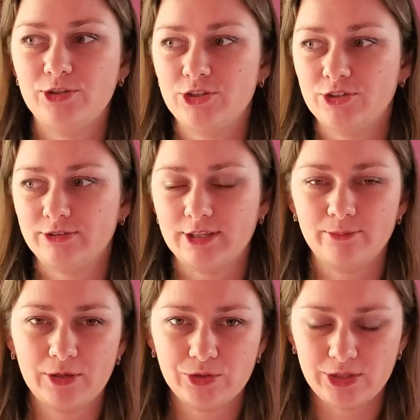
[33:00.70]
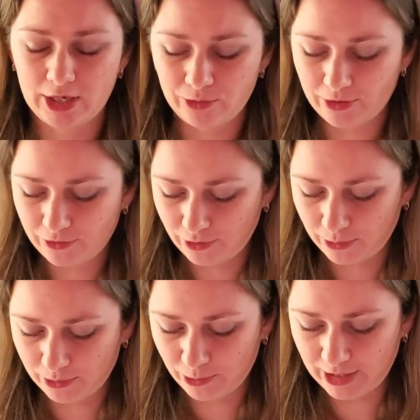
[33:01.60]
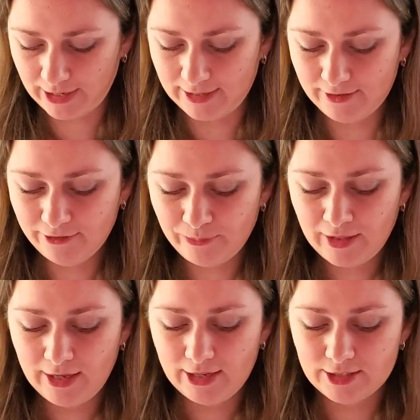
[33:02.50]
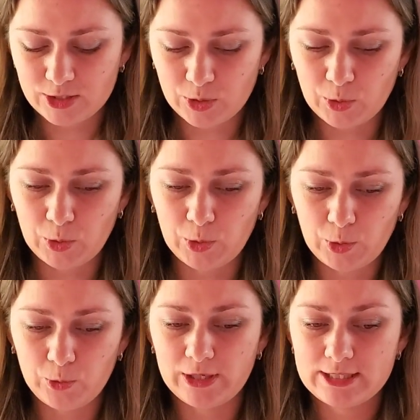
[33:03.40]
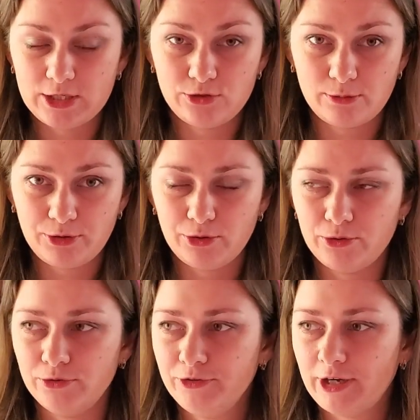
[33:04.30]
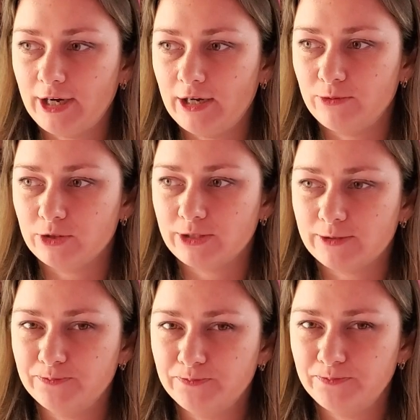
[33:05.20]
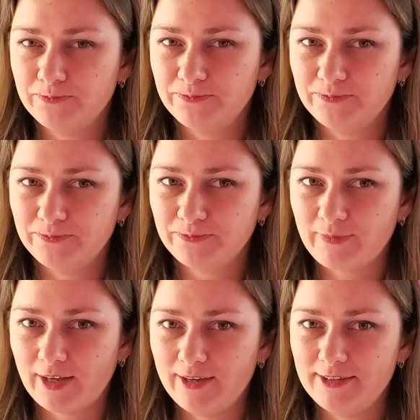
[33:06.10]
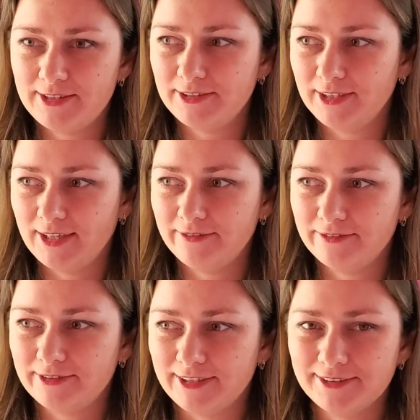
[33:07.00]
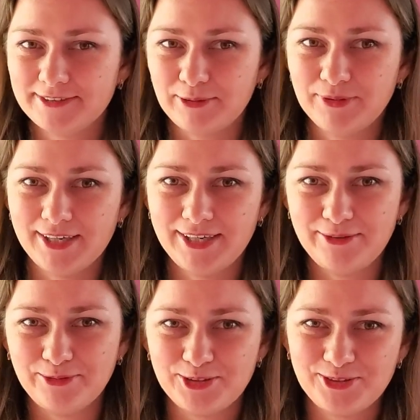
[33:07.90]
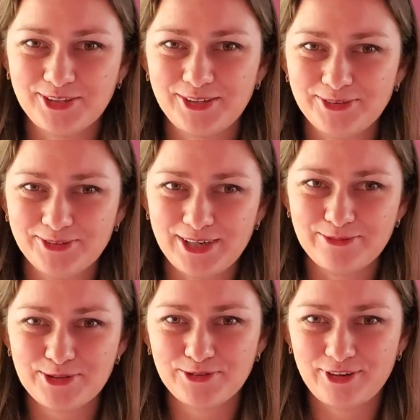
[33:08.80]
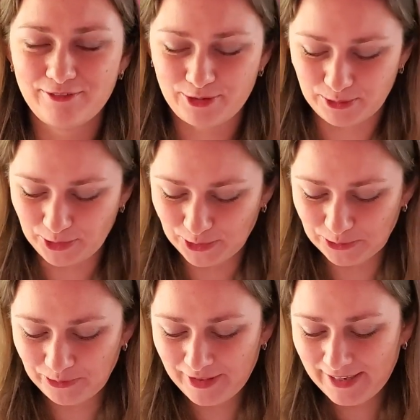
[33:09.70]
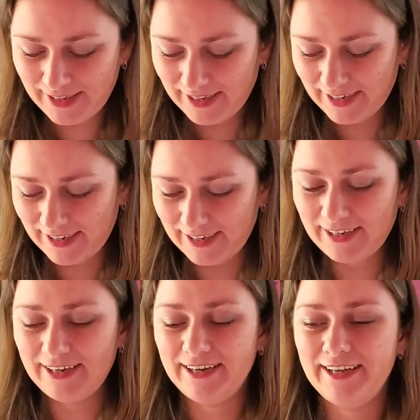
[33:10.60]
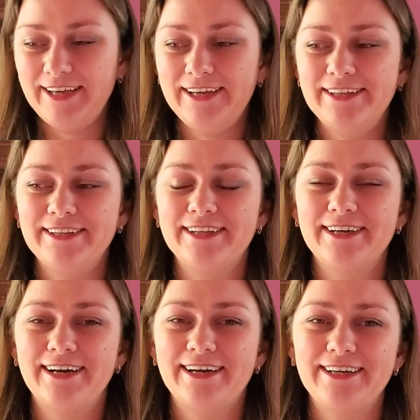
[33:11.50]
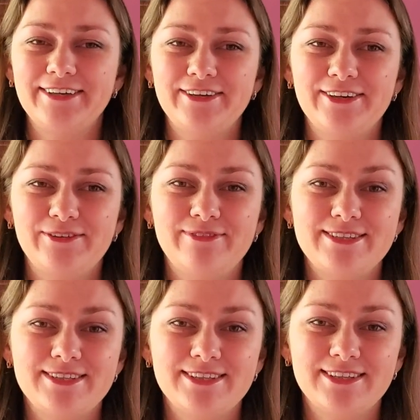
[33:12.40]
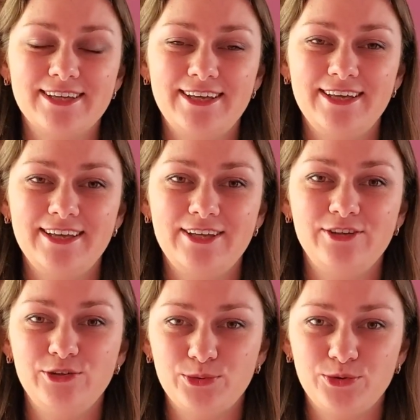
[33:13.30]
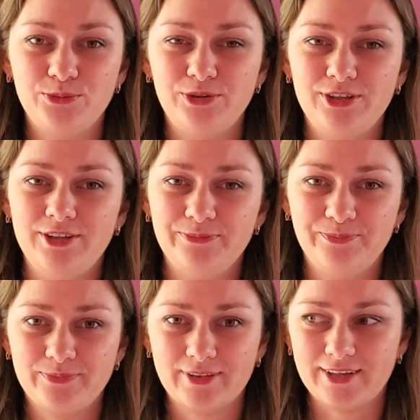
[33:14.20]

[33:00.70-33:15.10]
which is like about an hour from where I live. So once I dropped her off, I was like, I still have like some time. What should I do? I'm so far from home. And I visited a new to me